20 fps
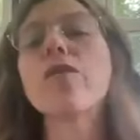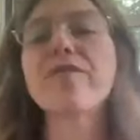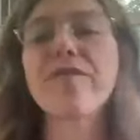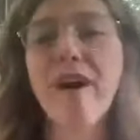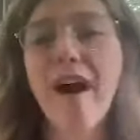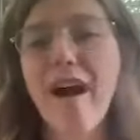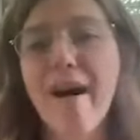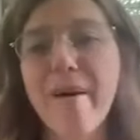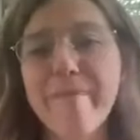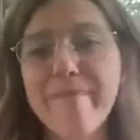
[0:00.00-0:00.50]

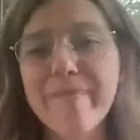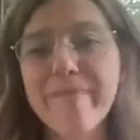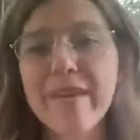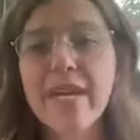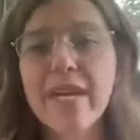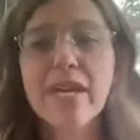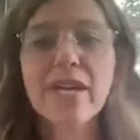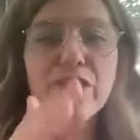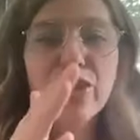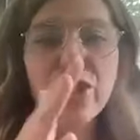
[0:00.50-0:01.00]
from
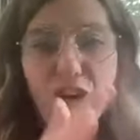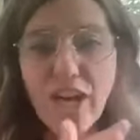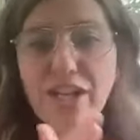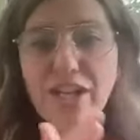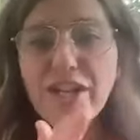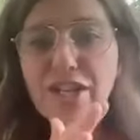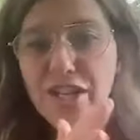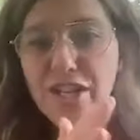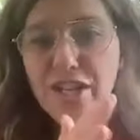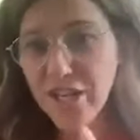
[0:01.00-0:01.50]

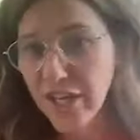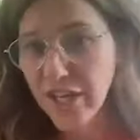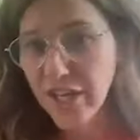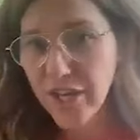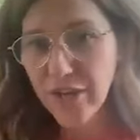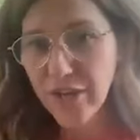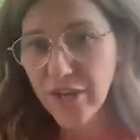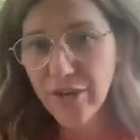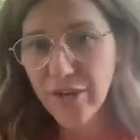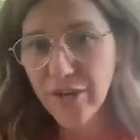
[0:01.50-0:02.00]
just
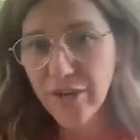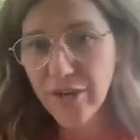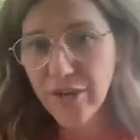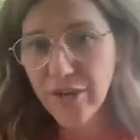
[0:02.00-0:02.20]
you